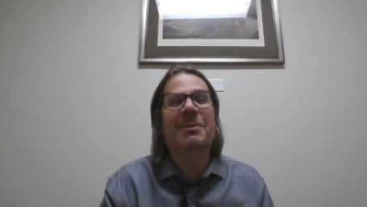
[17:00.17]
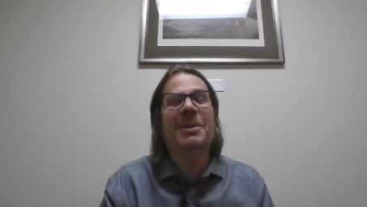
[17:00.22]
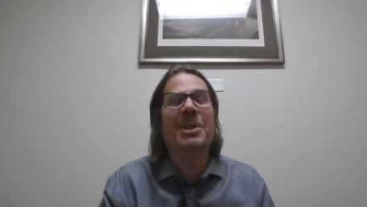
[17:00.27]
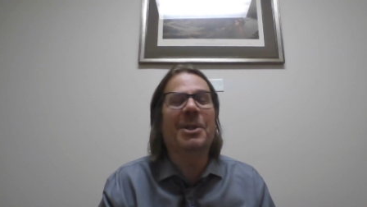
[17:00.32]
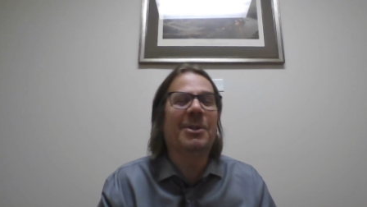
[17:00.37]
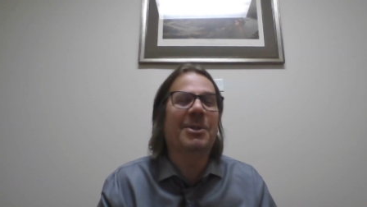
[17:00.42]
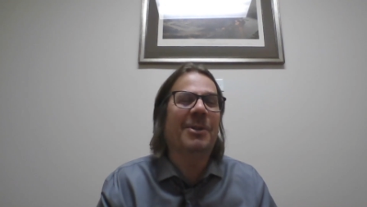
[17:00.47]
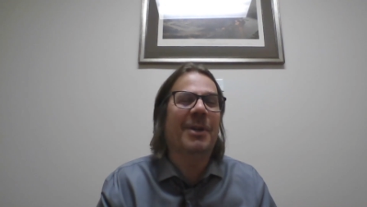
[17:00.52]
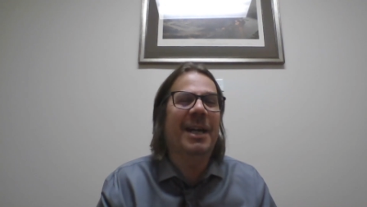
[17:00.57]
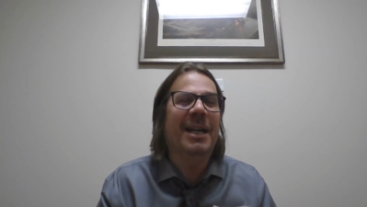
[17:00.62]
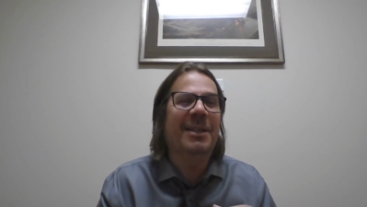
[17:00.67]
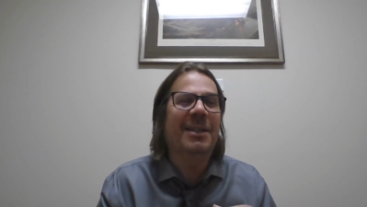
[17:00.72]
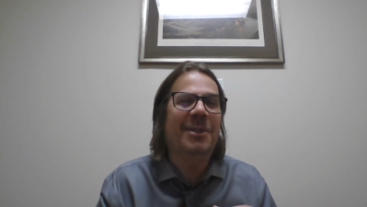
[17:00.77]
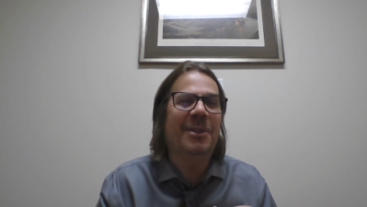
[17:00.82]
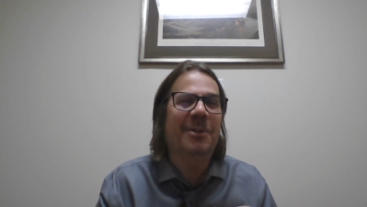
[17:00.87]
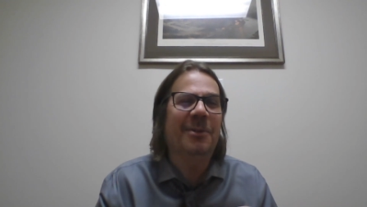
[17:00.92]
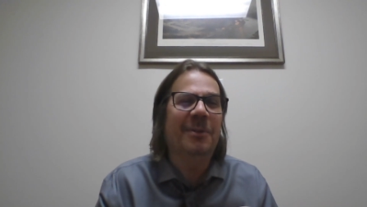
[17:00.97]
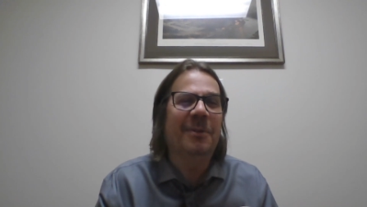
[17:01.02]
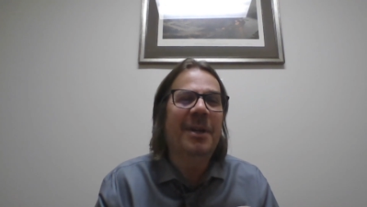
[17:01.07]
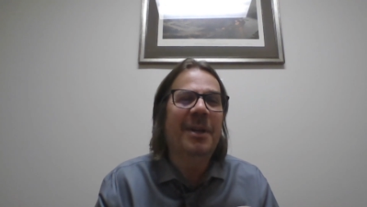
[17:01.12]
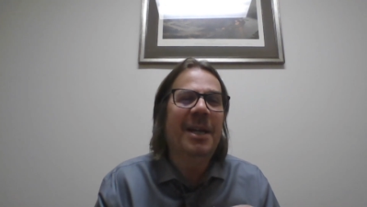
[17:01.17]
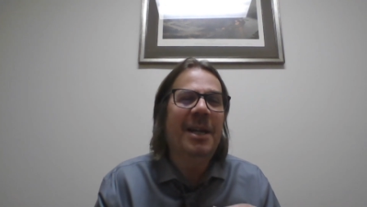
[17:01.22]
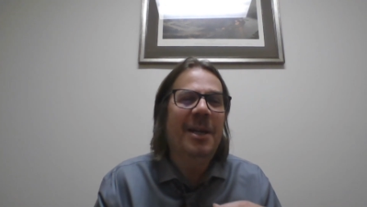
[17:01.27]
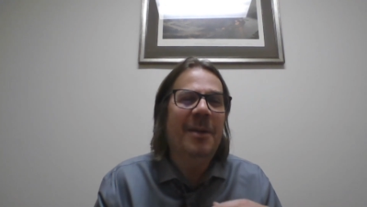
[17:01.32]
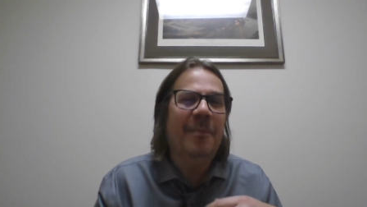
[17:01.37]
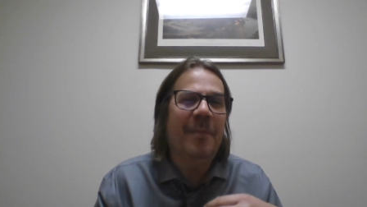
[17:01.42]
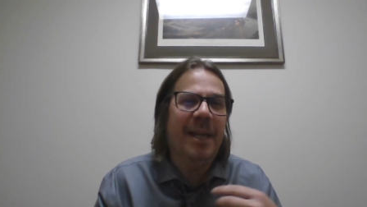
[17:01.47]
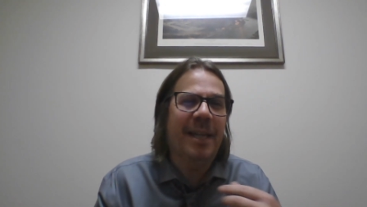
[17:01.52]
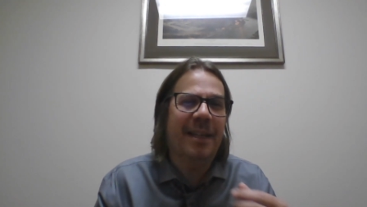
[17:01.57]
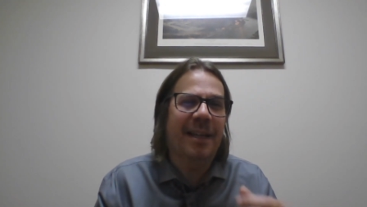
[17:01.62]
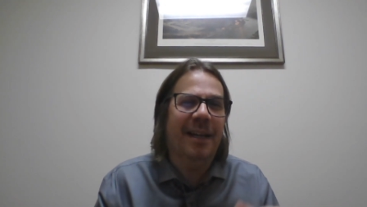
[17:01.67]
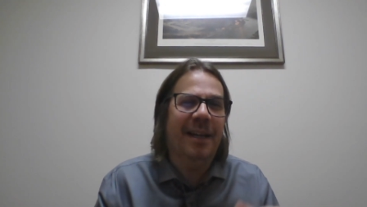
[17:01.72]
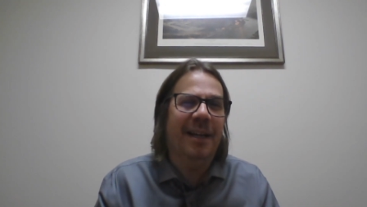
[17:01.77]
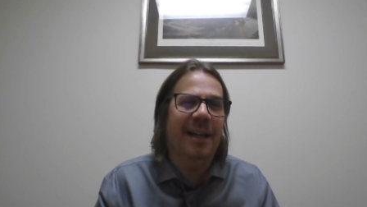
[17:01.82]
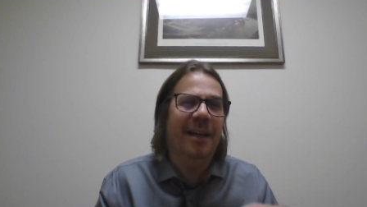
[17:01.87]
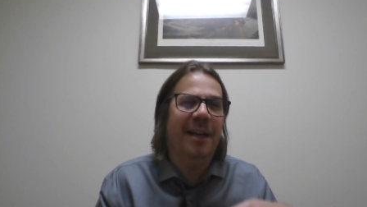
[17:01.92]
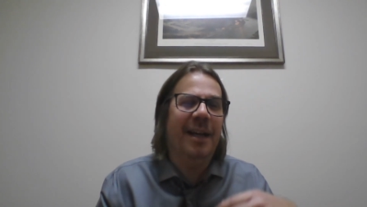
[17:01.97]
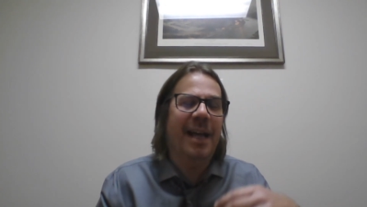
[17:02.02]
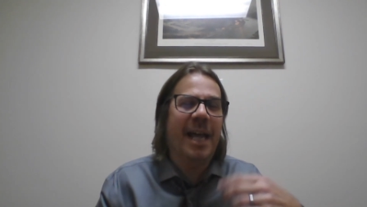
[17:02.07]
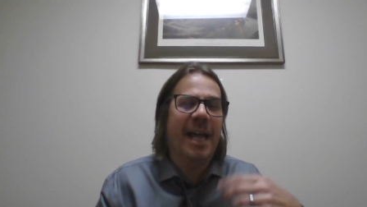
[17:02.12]
when you're trying to make
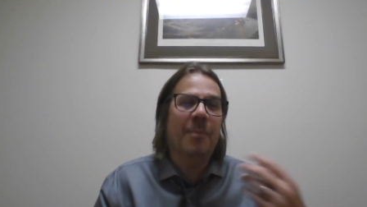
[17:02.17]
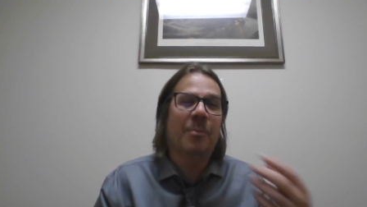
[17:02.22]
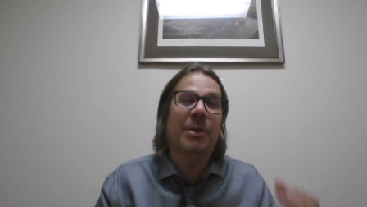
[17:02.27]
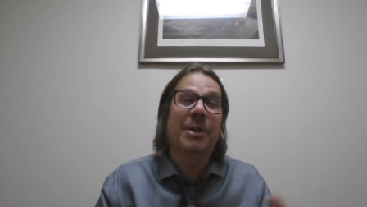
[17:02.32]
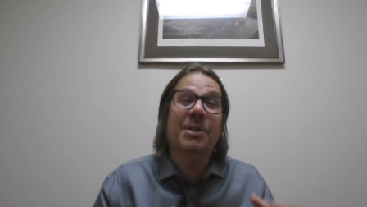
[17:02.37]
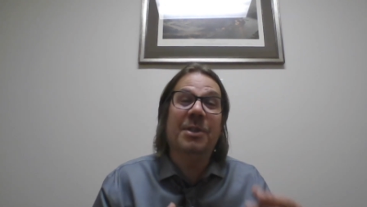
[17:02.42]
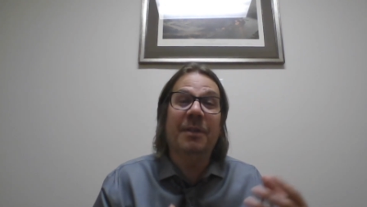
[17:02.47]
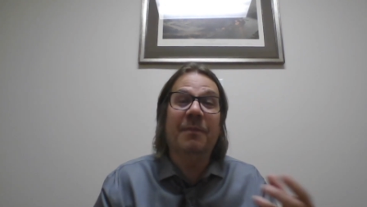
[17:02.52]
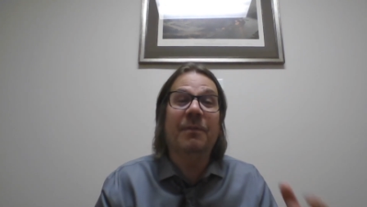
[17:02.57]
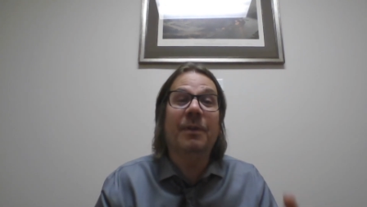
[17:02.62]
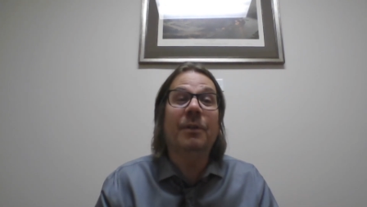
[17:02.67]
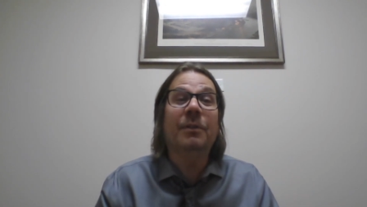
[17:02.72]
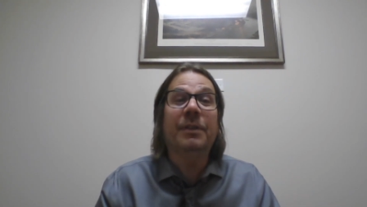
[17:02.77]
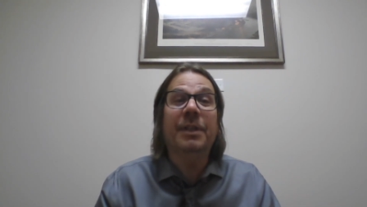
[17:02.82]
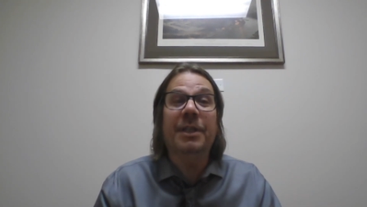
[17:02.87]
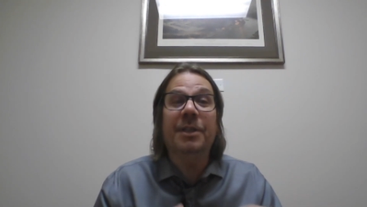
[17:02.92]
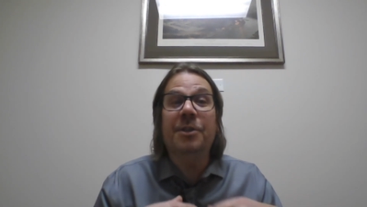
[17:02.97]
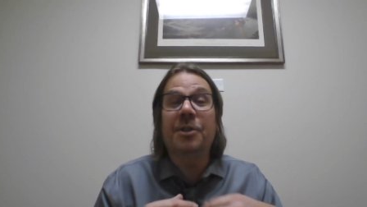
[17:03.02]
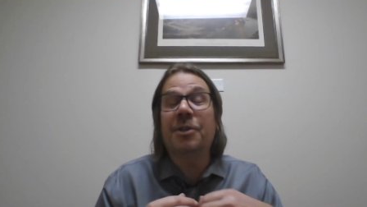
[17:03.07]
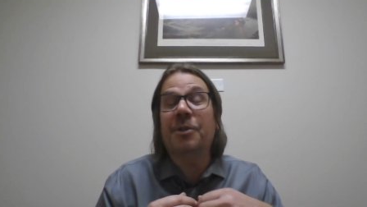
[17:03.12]
uh, amperage and voltage